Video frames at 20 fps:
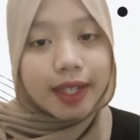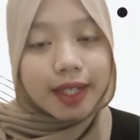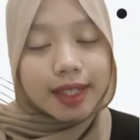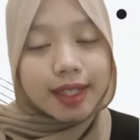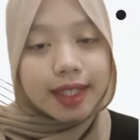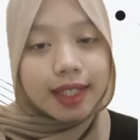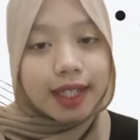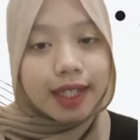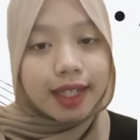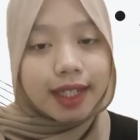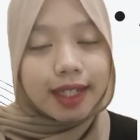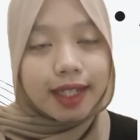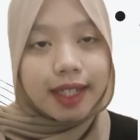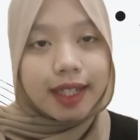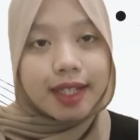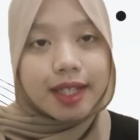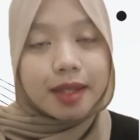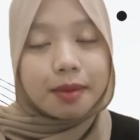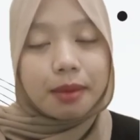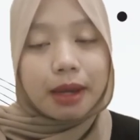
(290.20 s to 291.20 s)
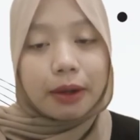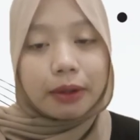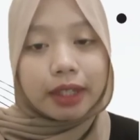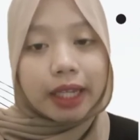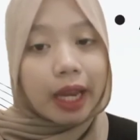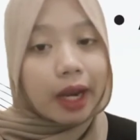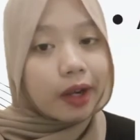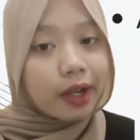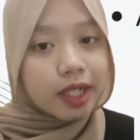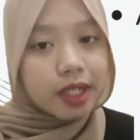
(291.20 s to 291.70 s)
slide is about
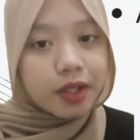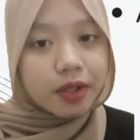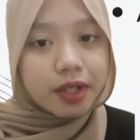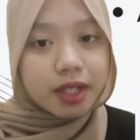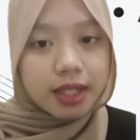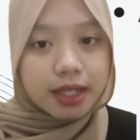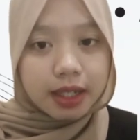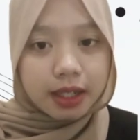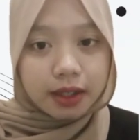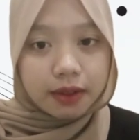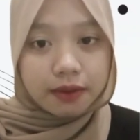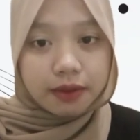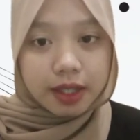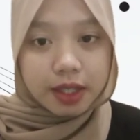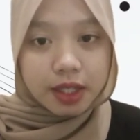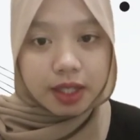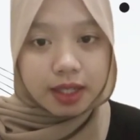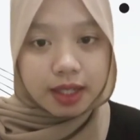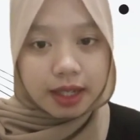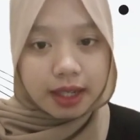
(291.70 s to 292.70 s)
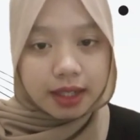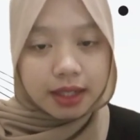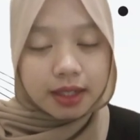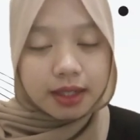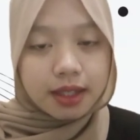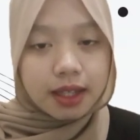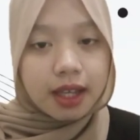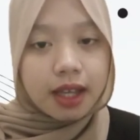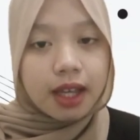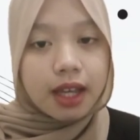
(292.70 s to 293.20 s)
characteristic of each text.
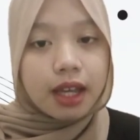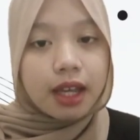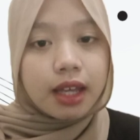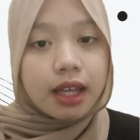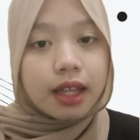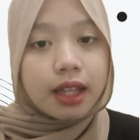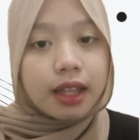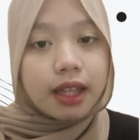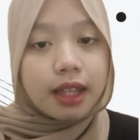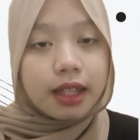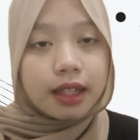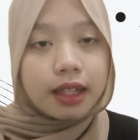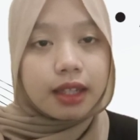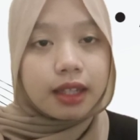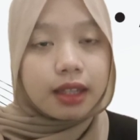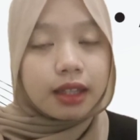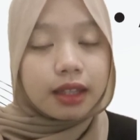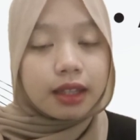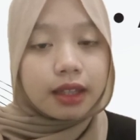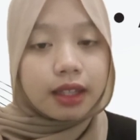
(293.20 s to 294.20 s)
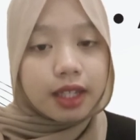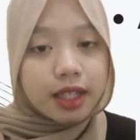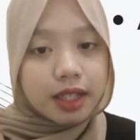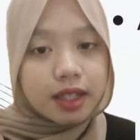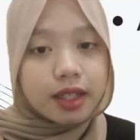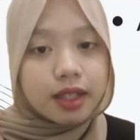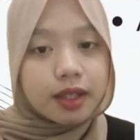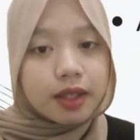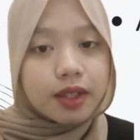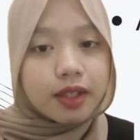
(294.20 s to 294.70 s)
In these
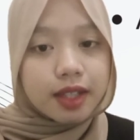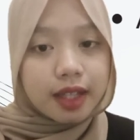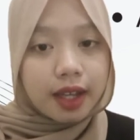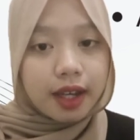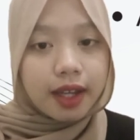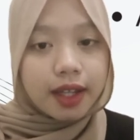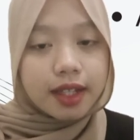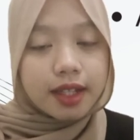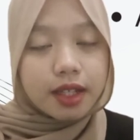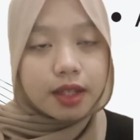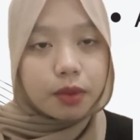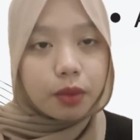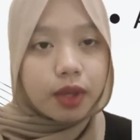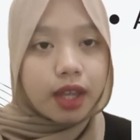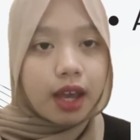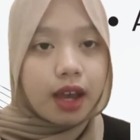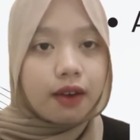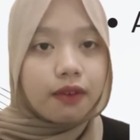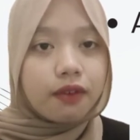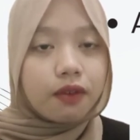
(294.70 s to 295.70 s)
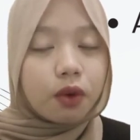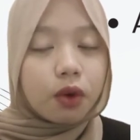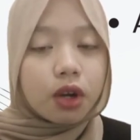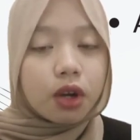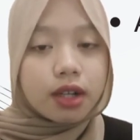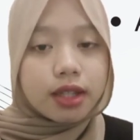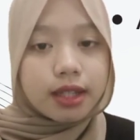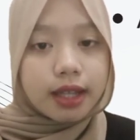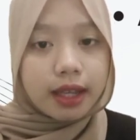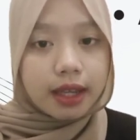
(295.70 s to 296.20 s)
slides, we have 4
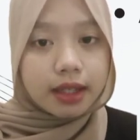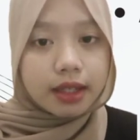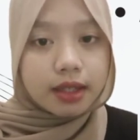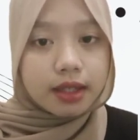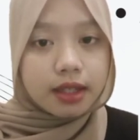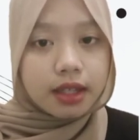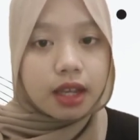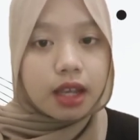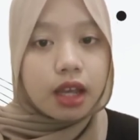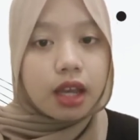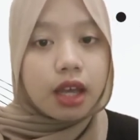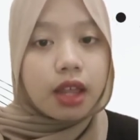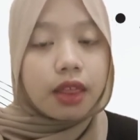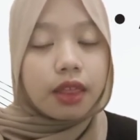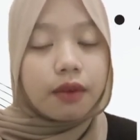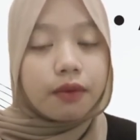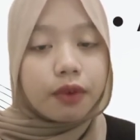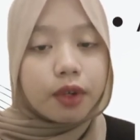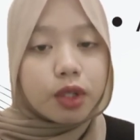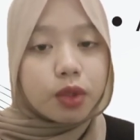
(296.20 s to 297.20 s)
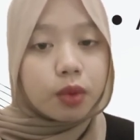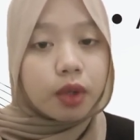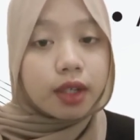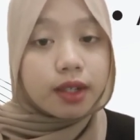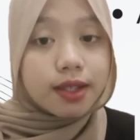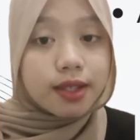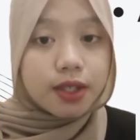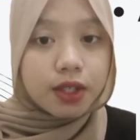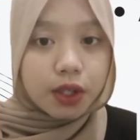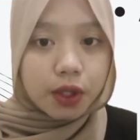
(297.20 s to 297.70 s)
texts The first one is
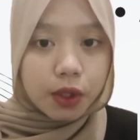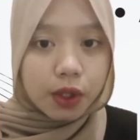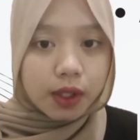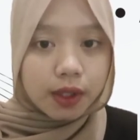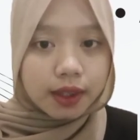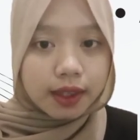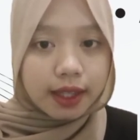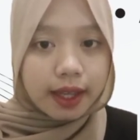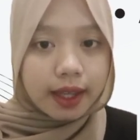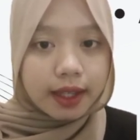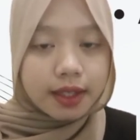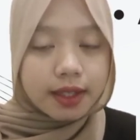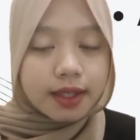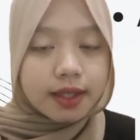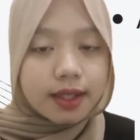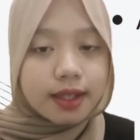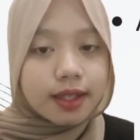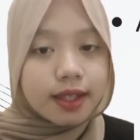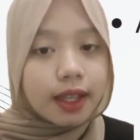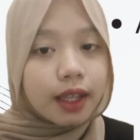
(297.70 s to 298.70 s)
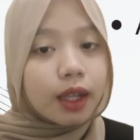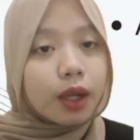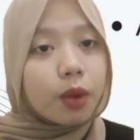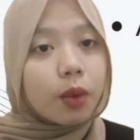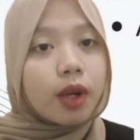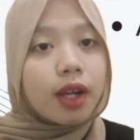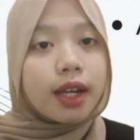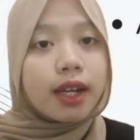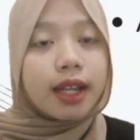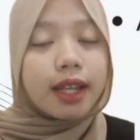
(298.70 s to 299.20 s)
general text. The second
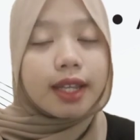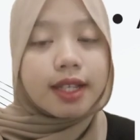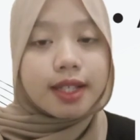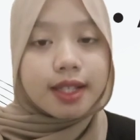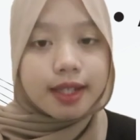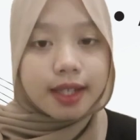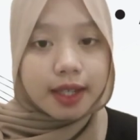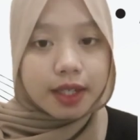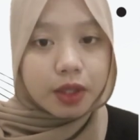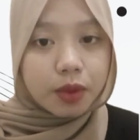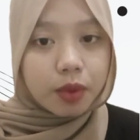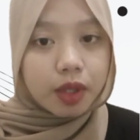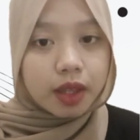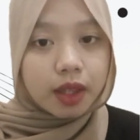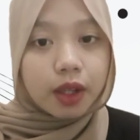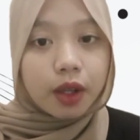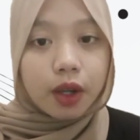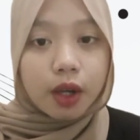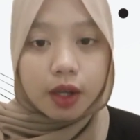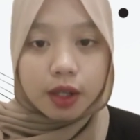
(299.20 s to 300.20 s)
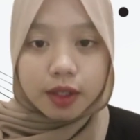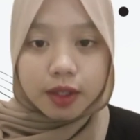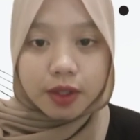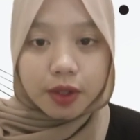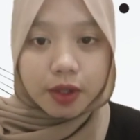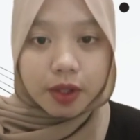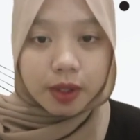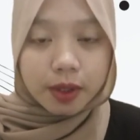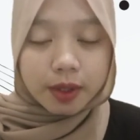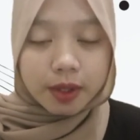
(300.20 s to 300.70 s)
one is text with
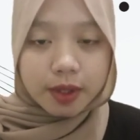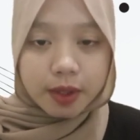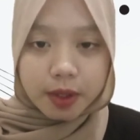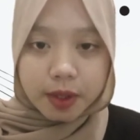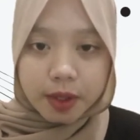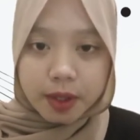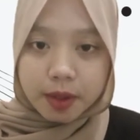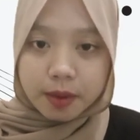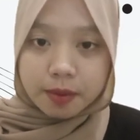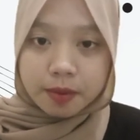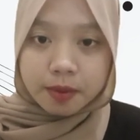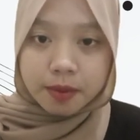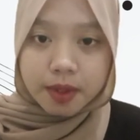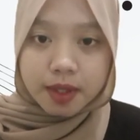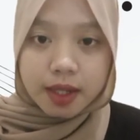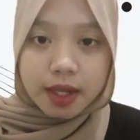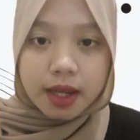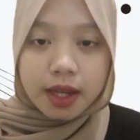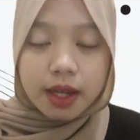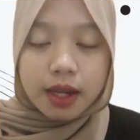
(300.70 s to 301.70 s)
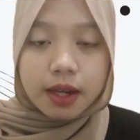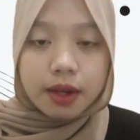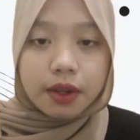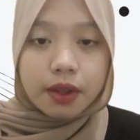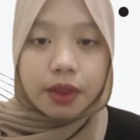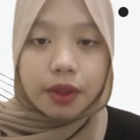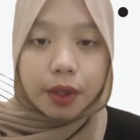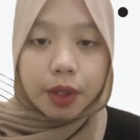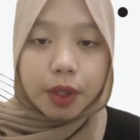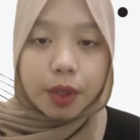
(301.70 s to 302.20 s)
cultural terms. The
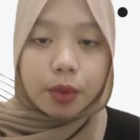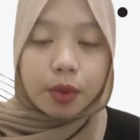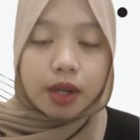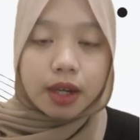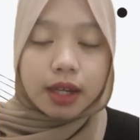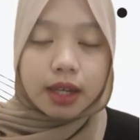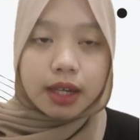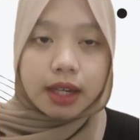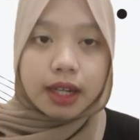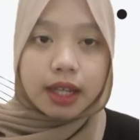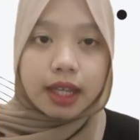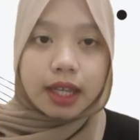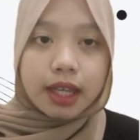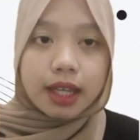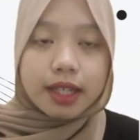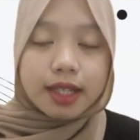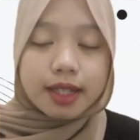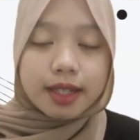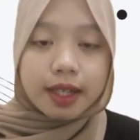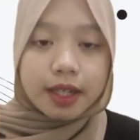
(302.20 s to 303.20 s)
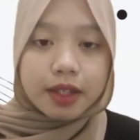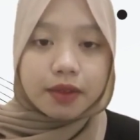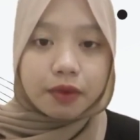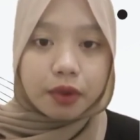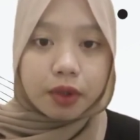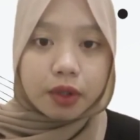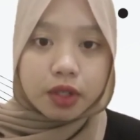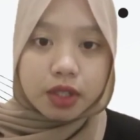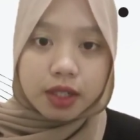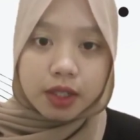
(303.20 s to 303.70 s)
third one is text for
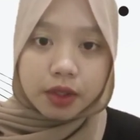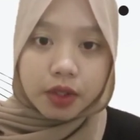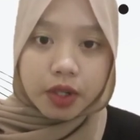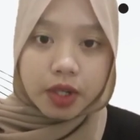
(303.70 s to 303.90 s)
children.